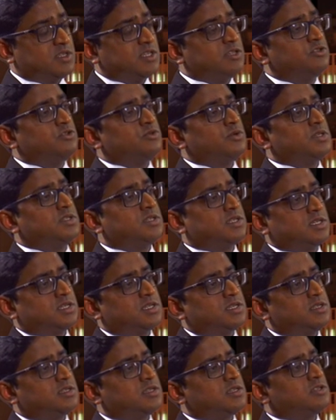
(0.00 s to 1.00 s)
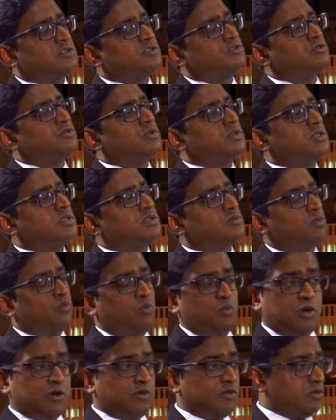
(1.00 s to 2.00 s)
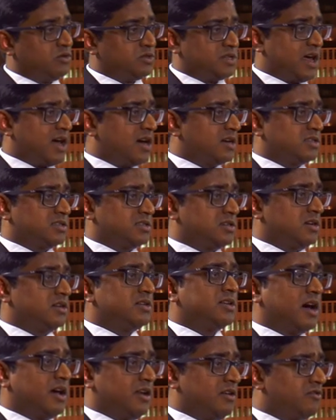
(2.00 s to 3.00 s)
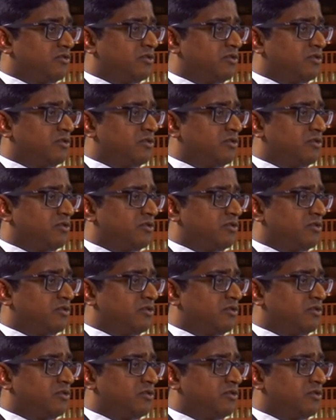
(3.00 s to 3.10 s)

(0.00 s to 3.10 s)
into existence as soon as one of those acts are done.